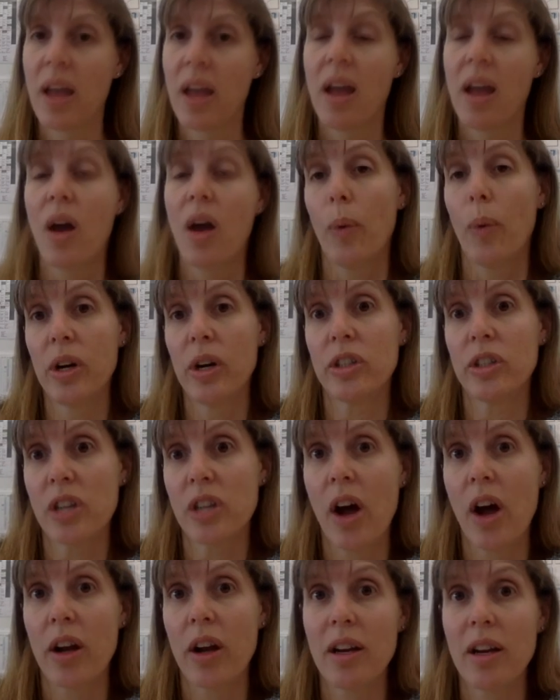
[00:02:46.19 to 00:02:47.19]
When you're
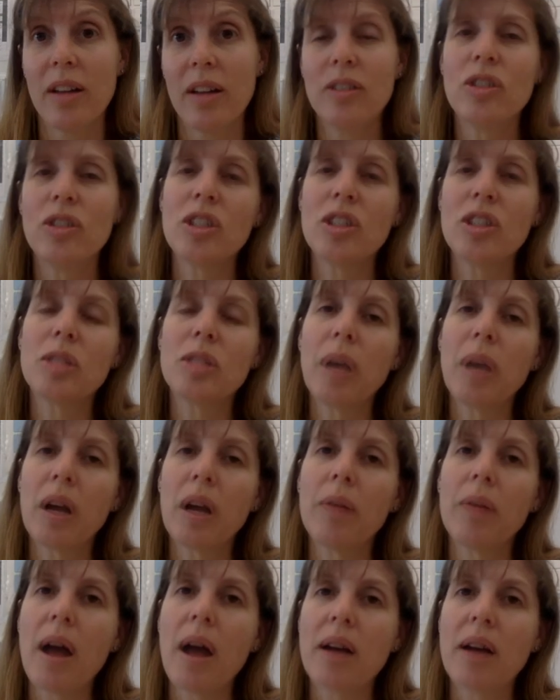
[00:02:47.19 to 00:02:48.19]
done, just pick a
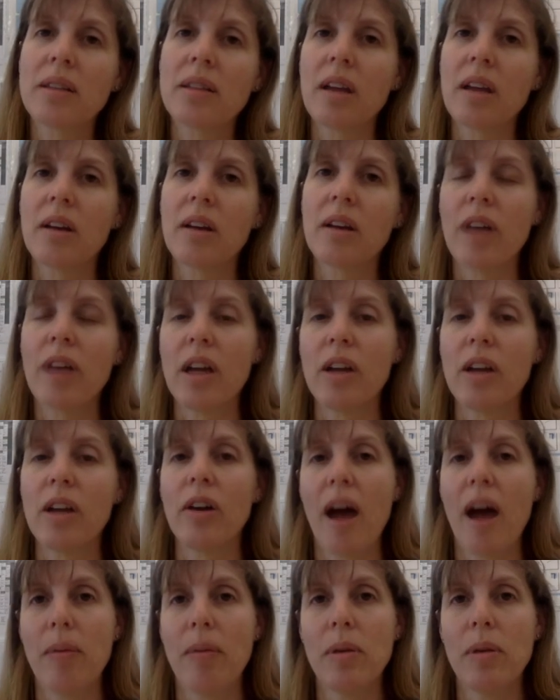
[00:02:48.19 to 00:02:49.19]
rock cycle that you're
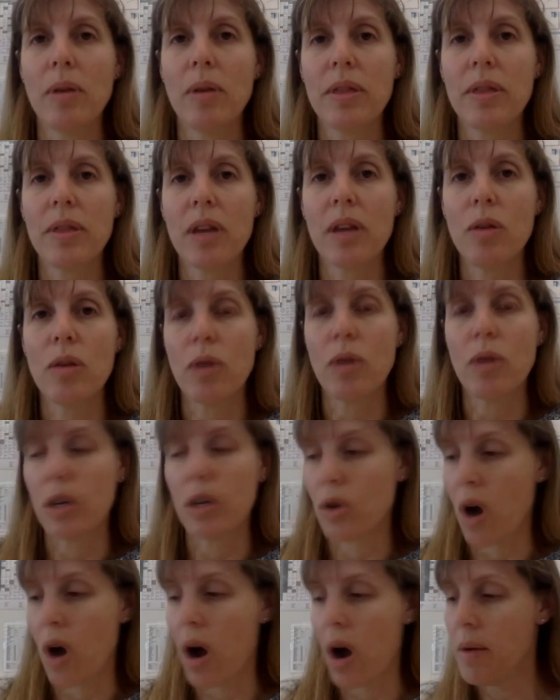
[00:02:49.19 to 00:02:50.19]
happy with, that you can
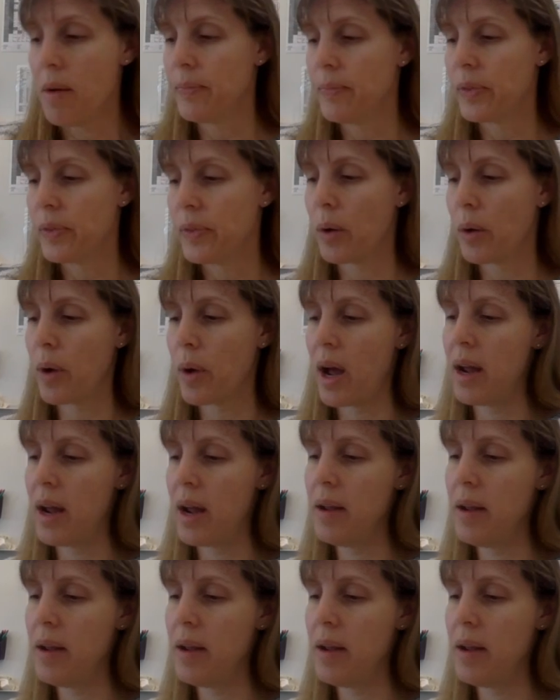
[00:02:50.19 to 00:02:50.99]
draw, okay?